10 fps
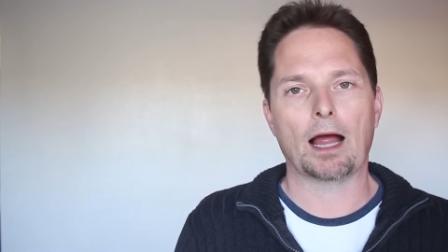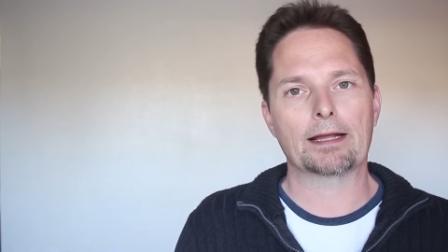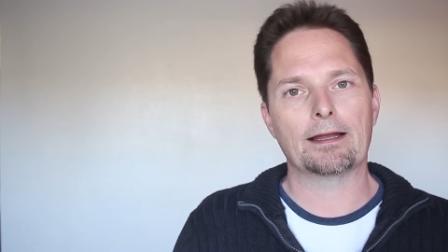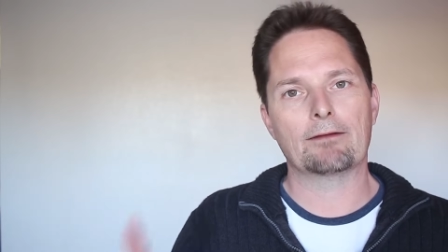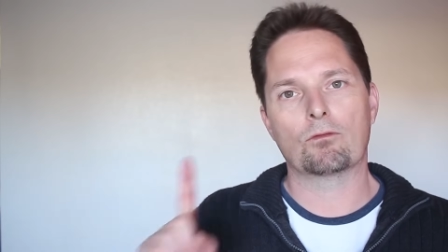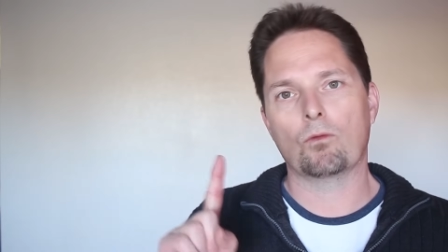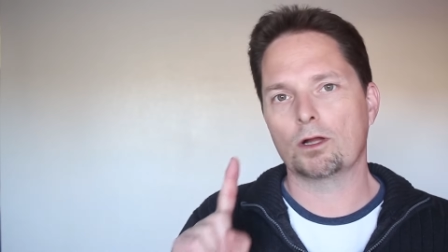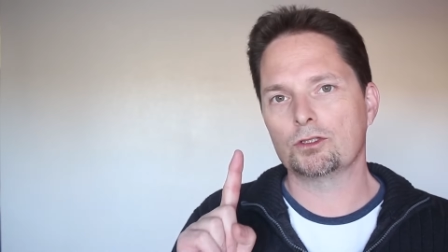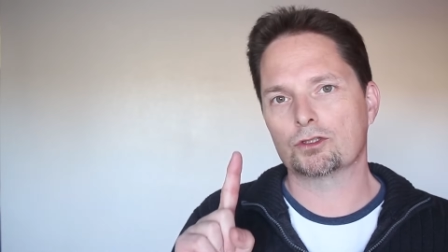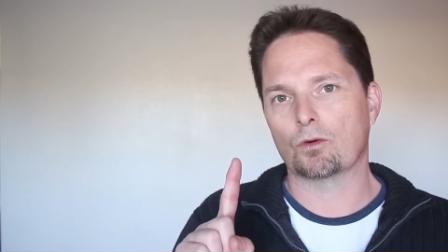I can have
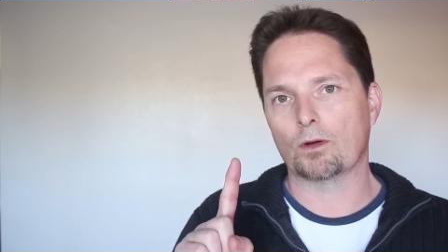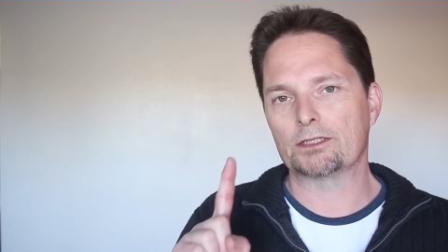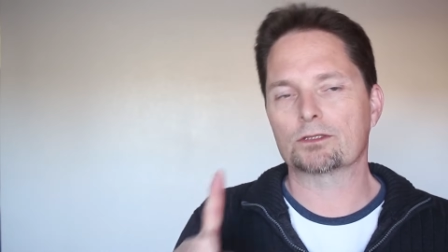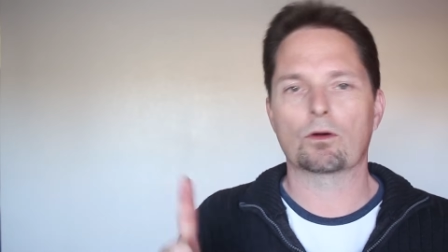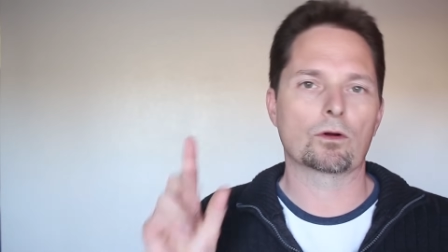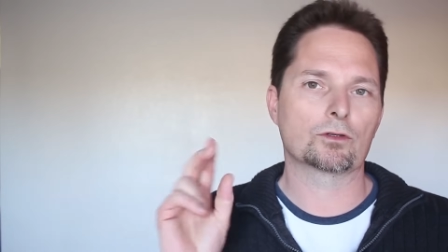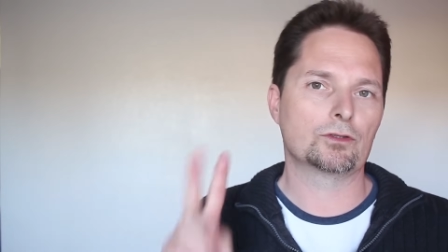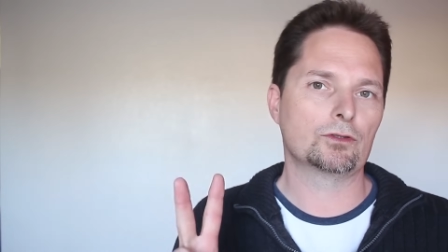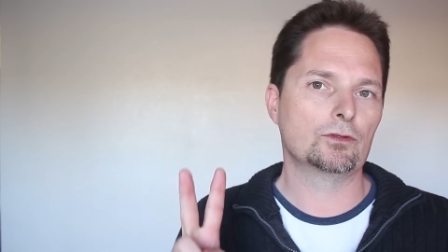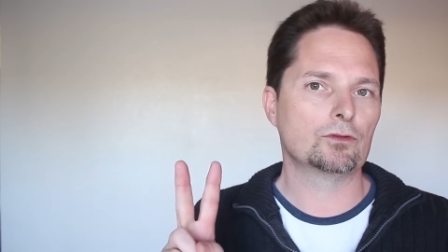one choice or
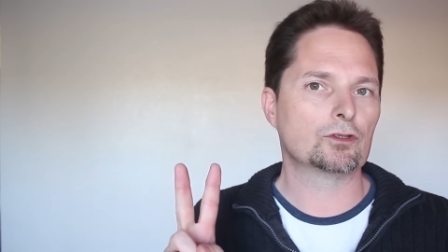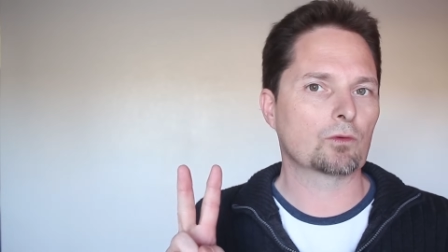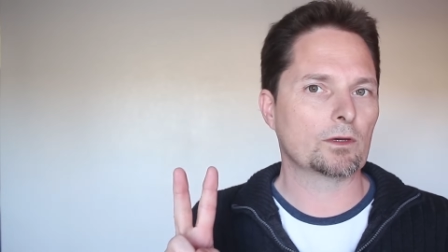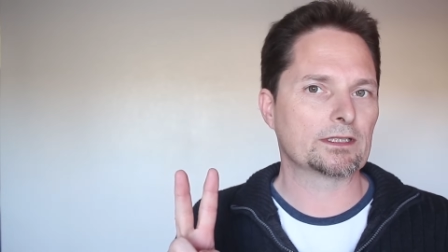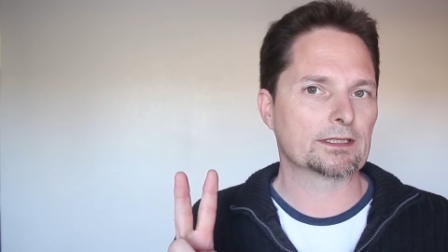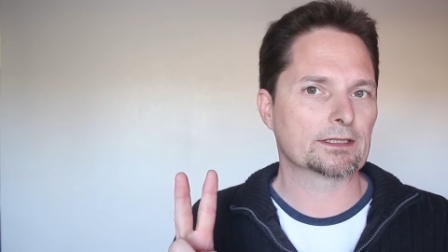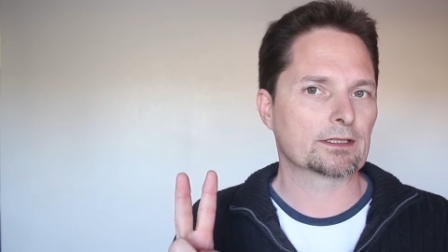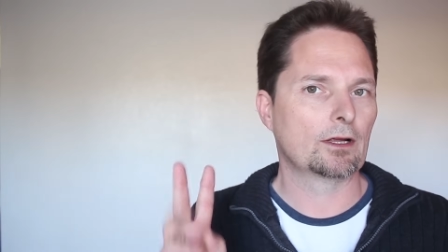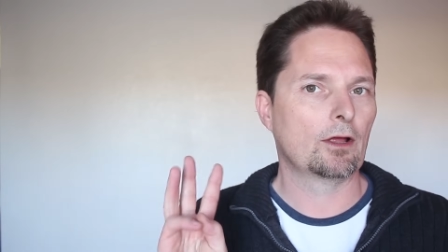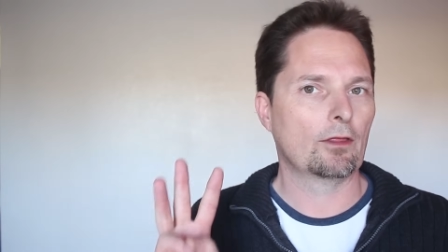two
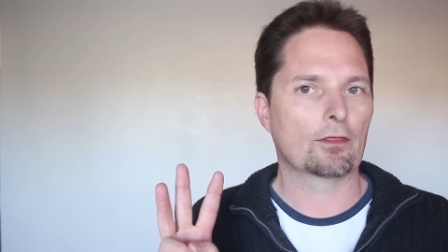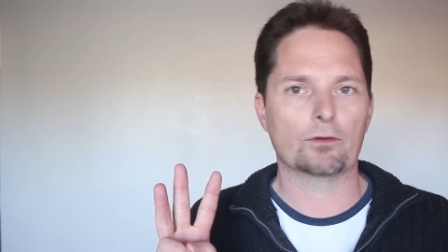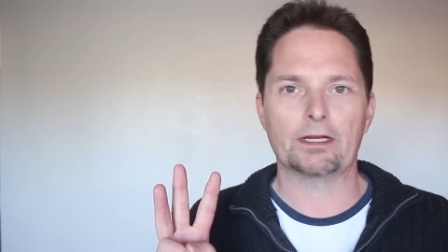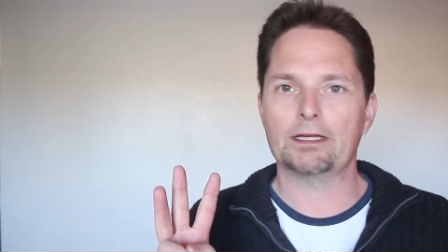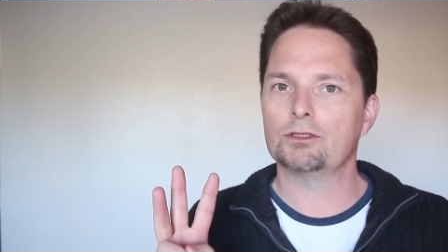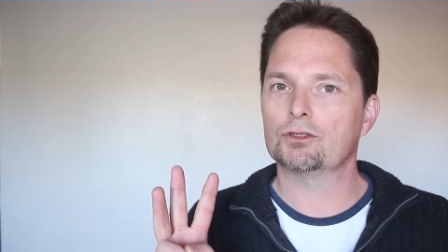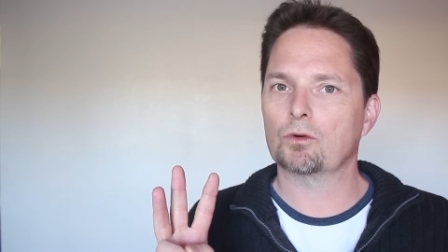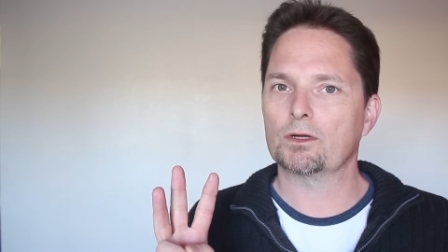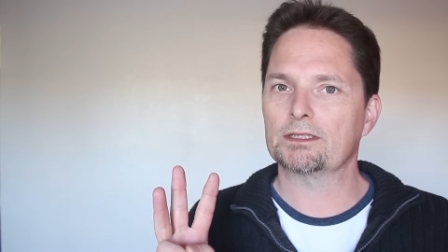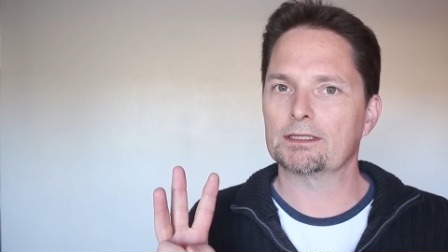choices, three
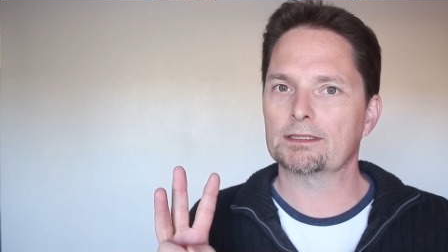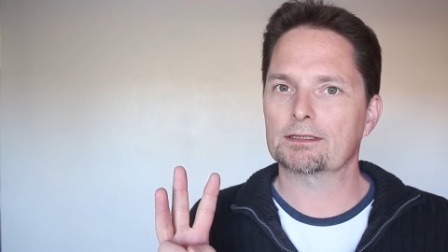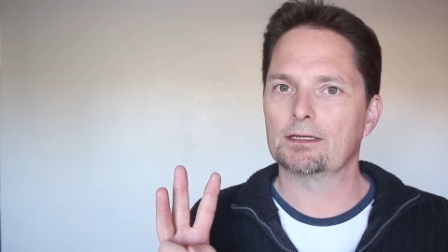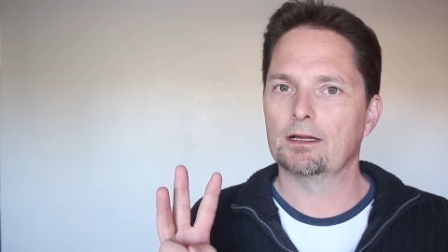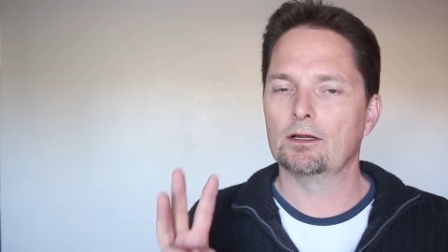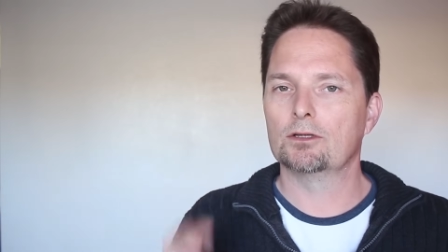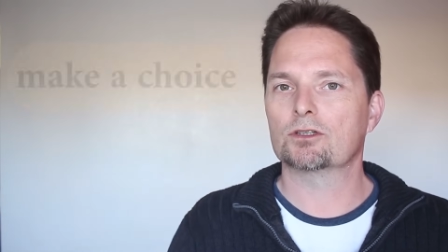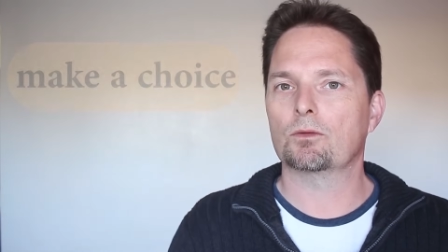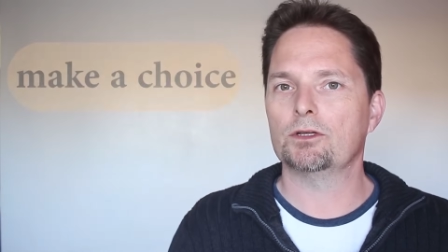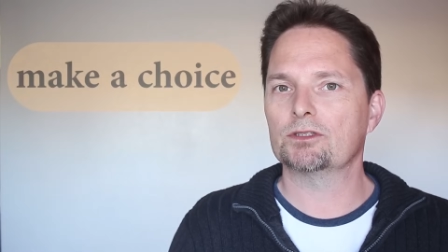choices.
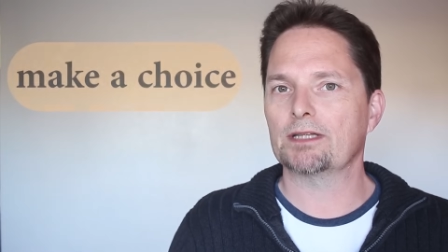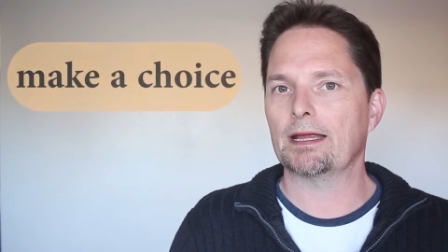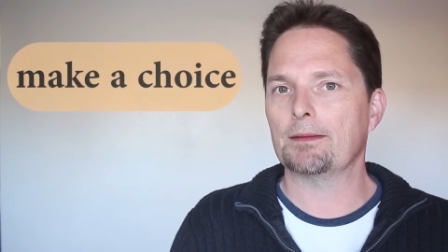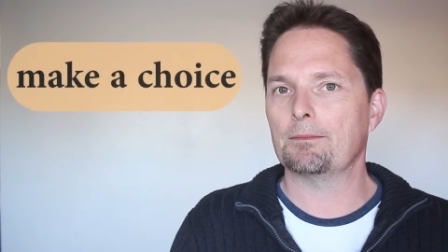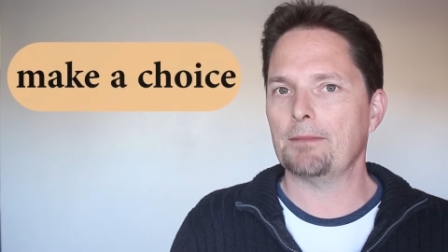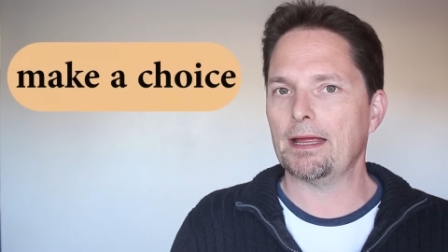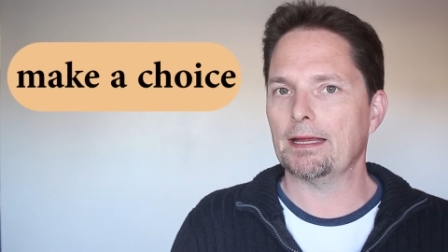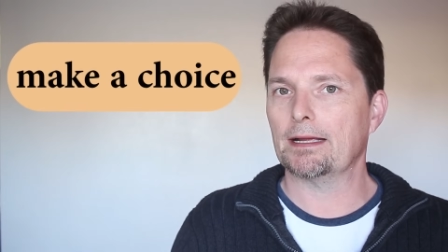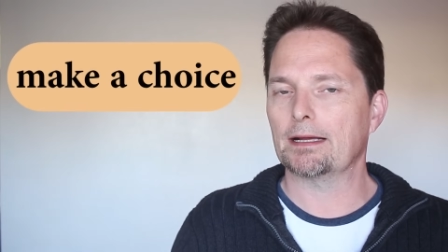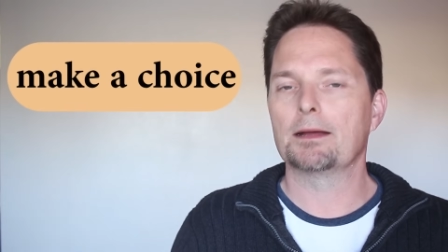So when you say
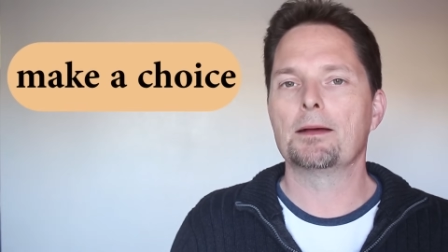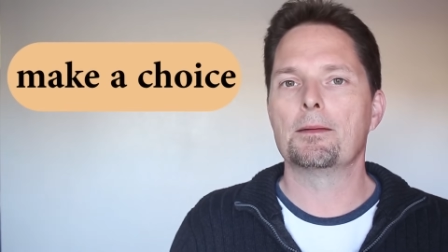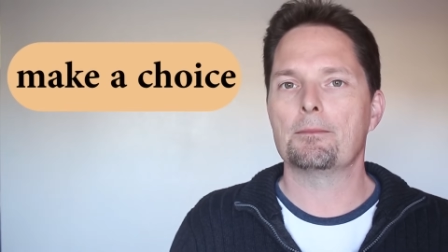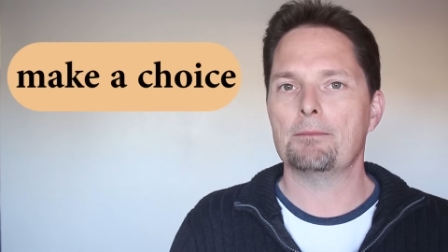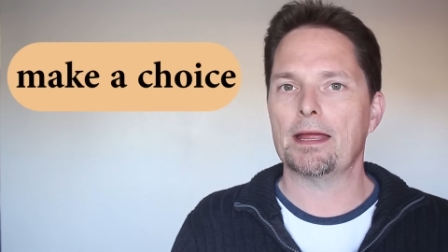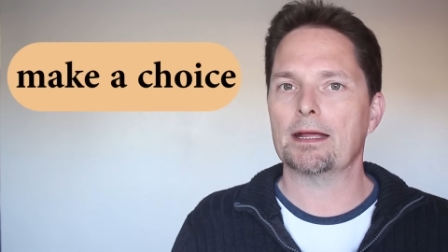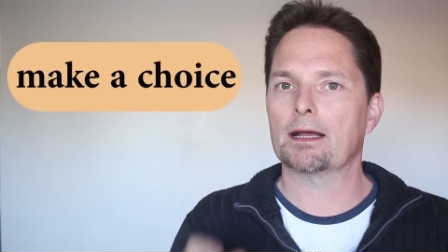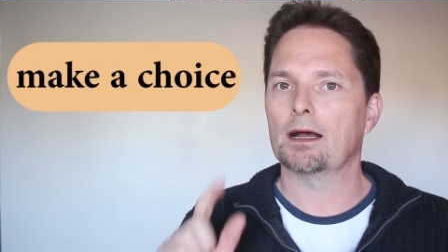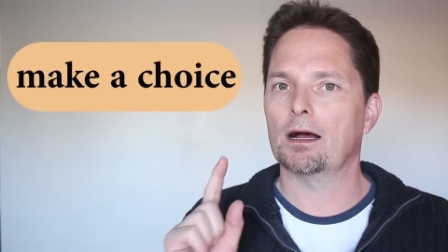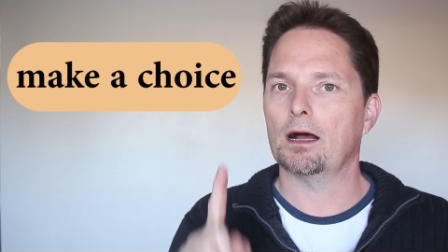make,
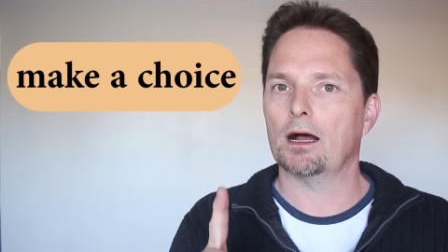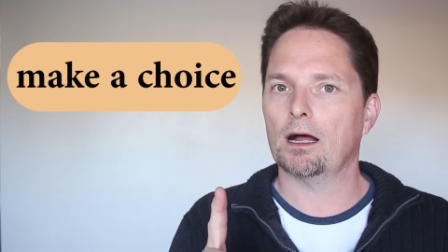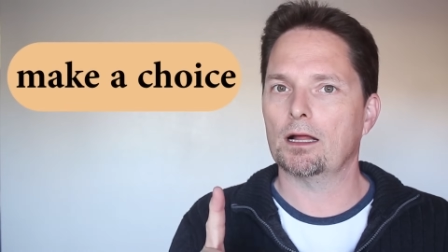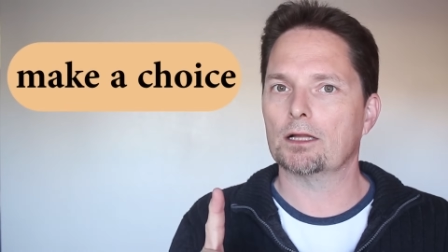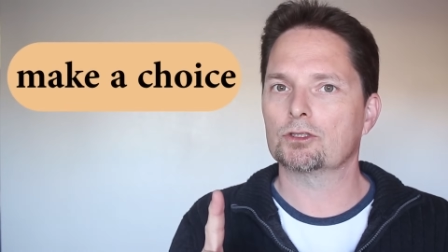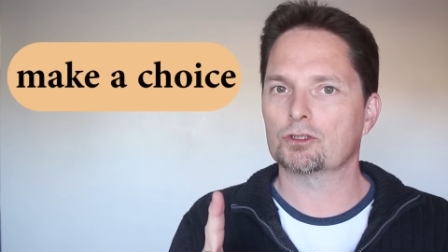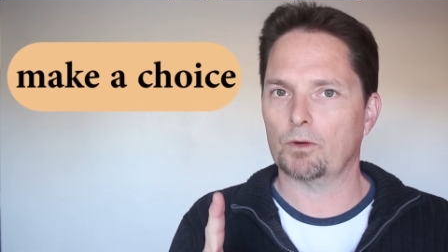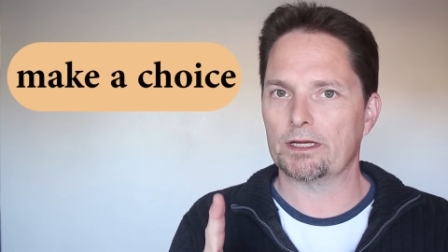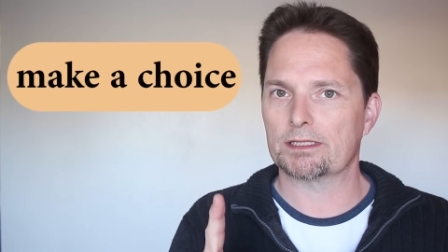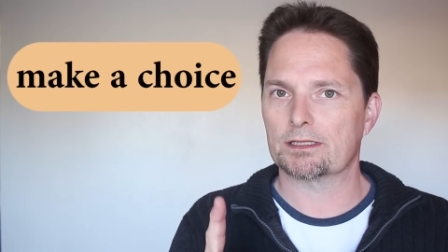make a
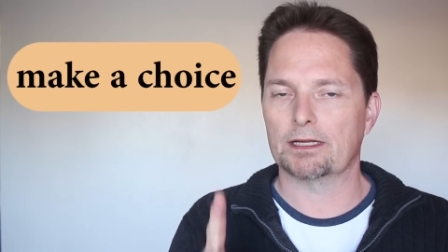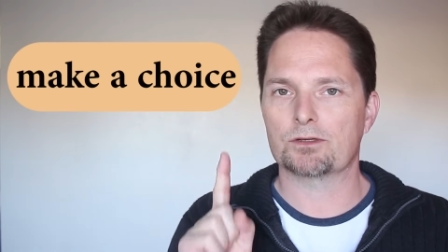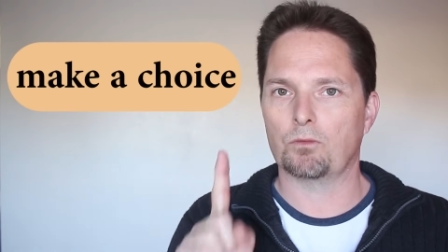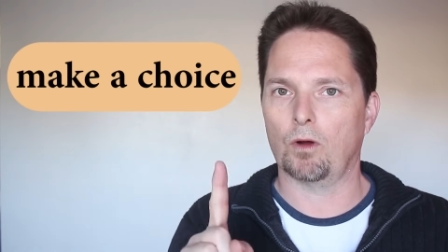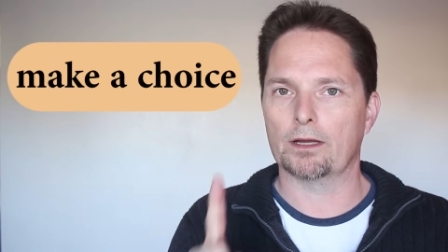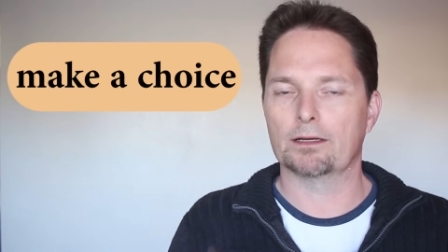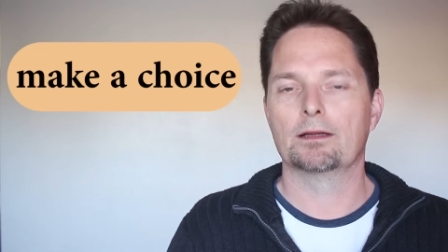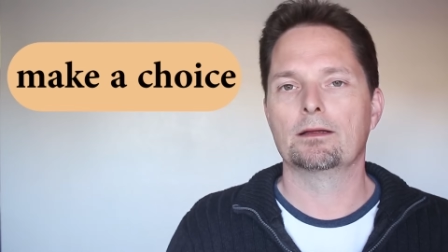choice. It's one.